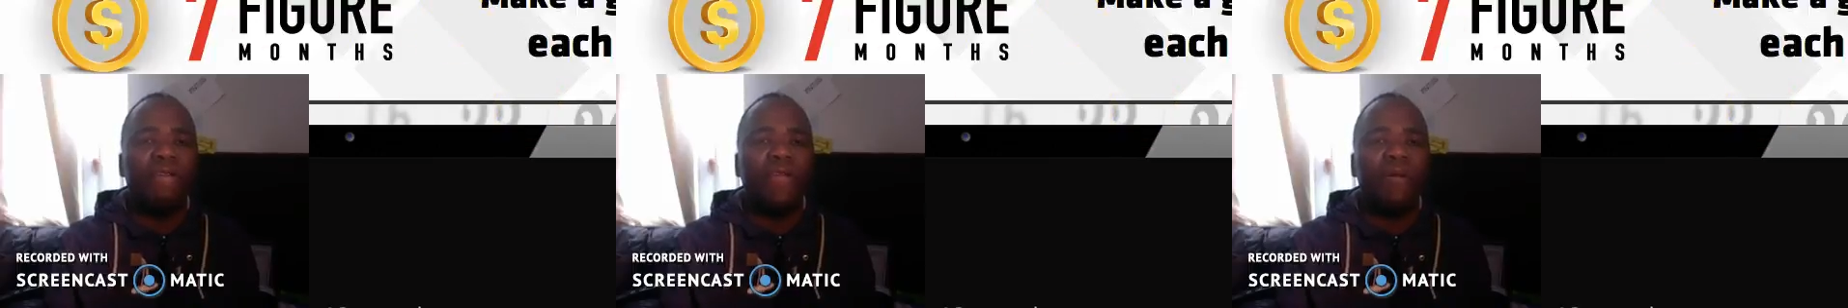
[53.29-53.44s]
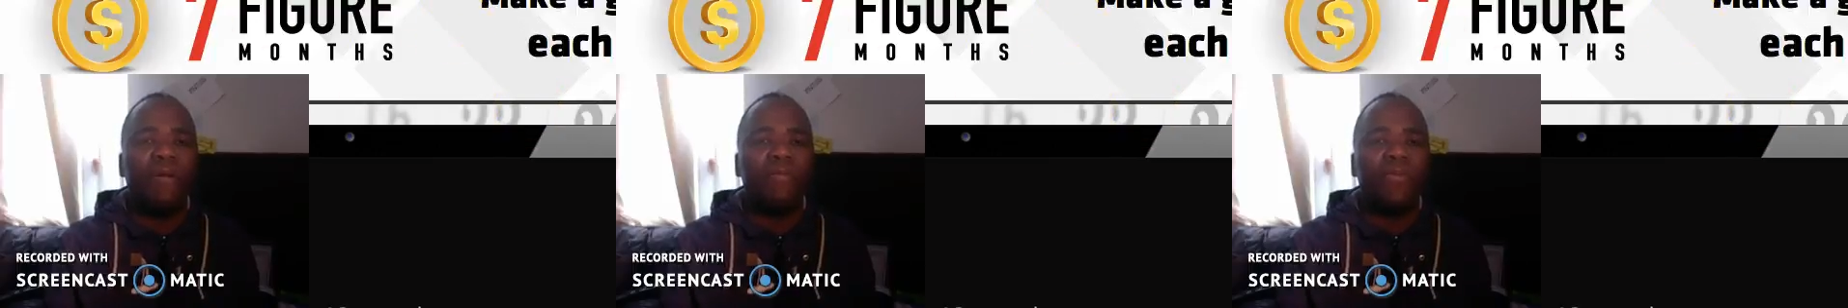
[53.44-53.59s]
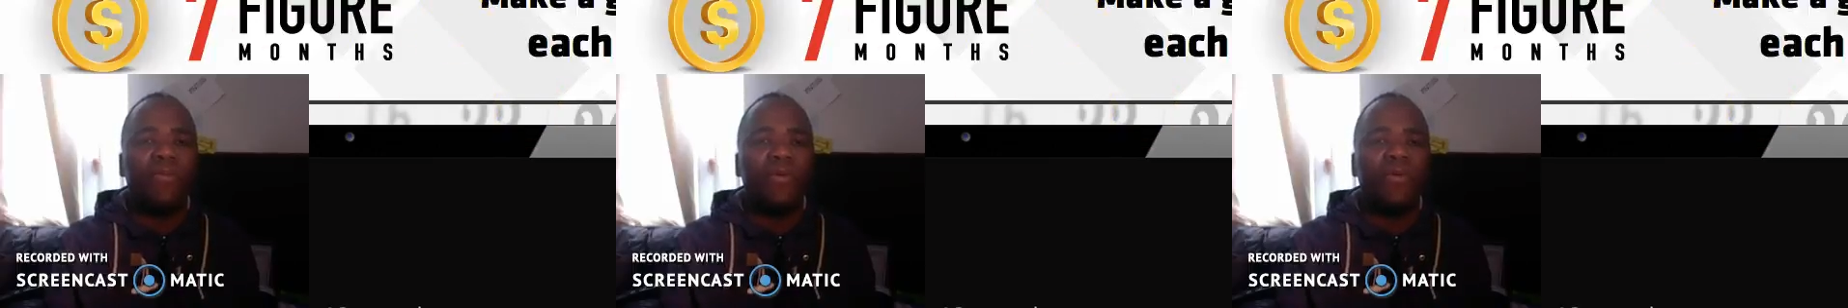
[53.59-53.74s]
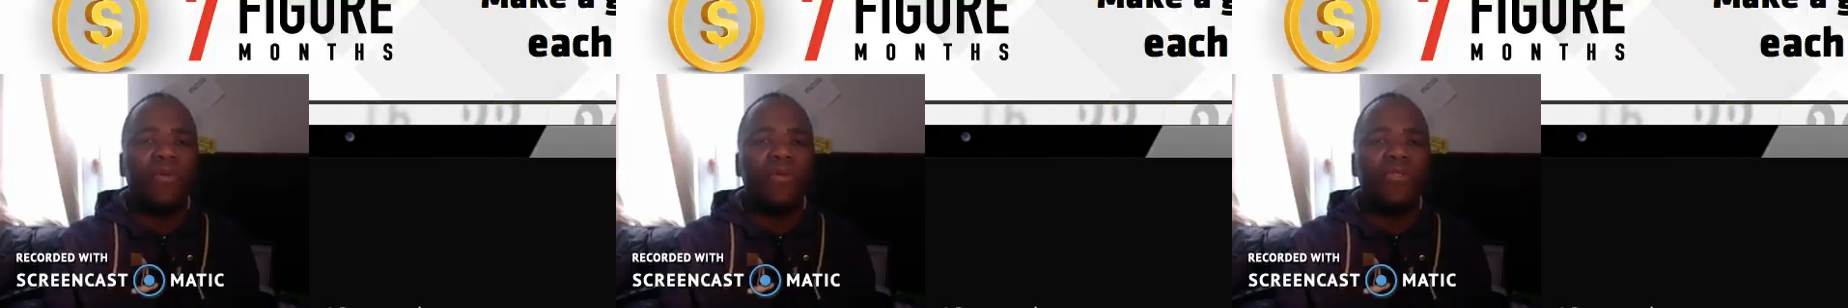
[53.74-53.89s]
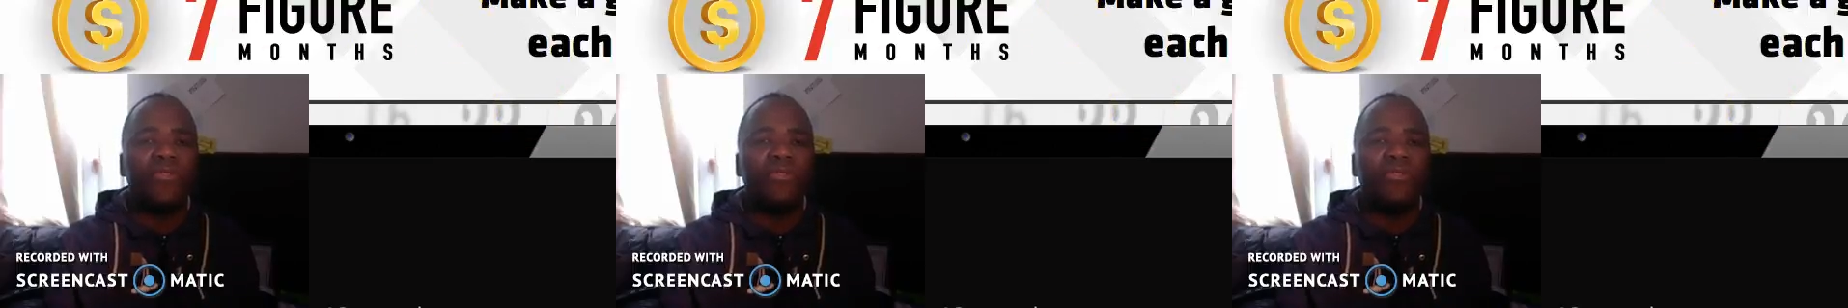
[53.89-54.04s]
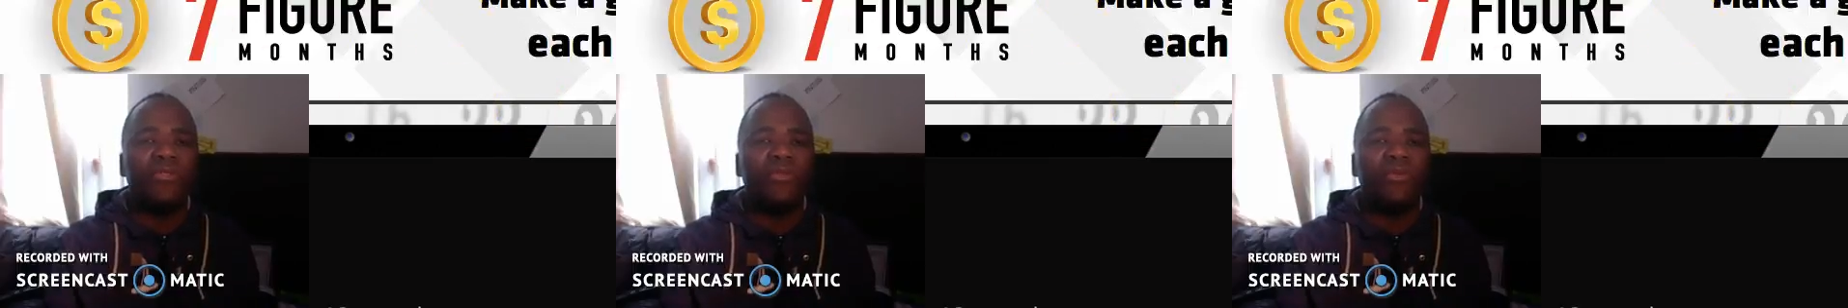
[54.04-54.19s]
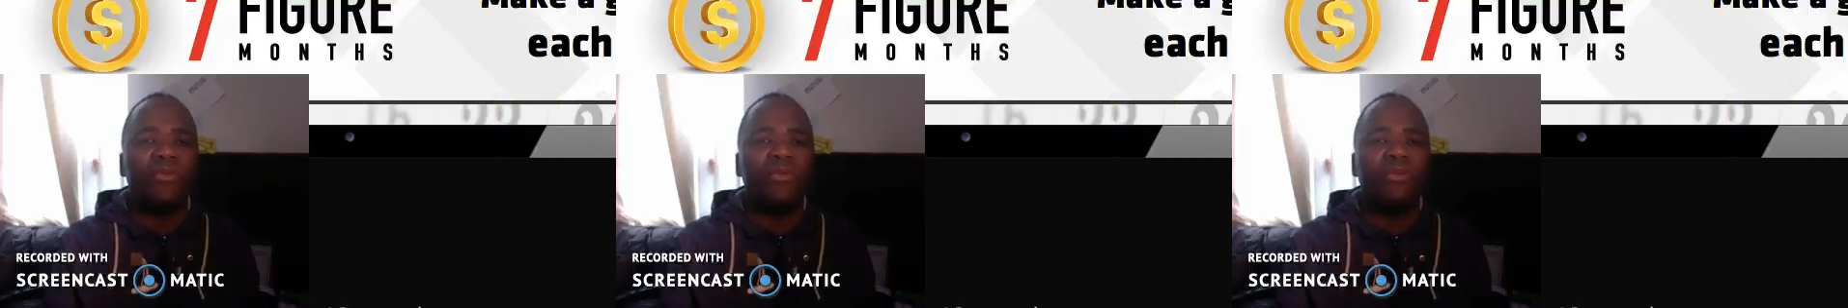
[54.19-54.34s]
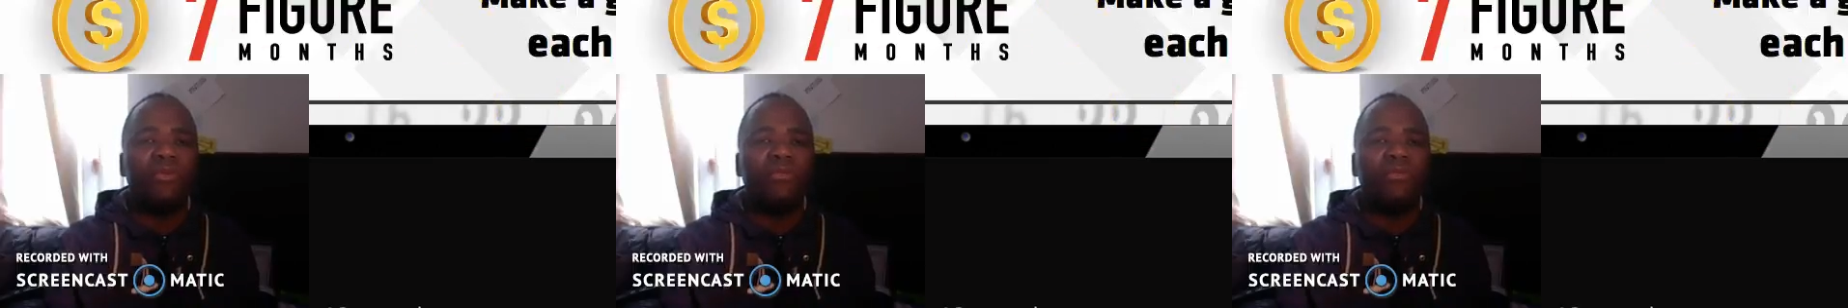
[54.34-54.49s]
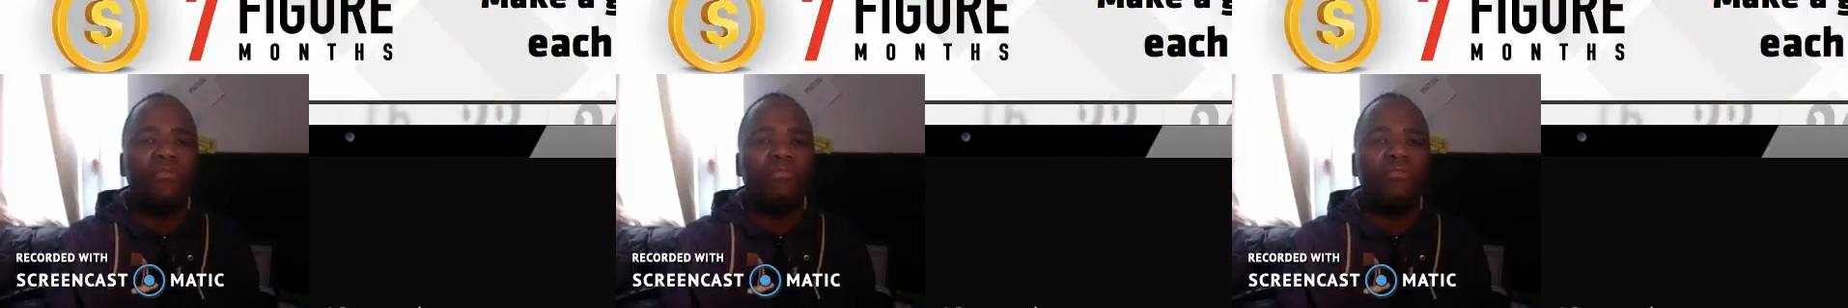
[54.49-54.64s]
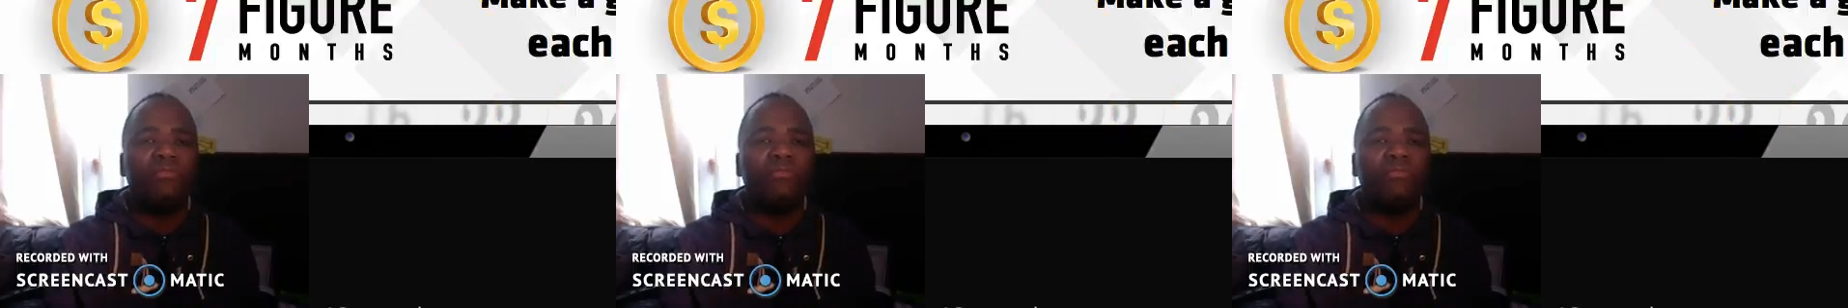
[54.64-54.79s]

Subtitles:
I'm going to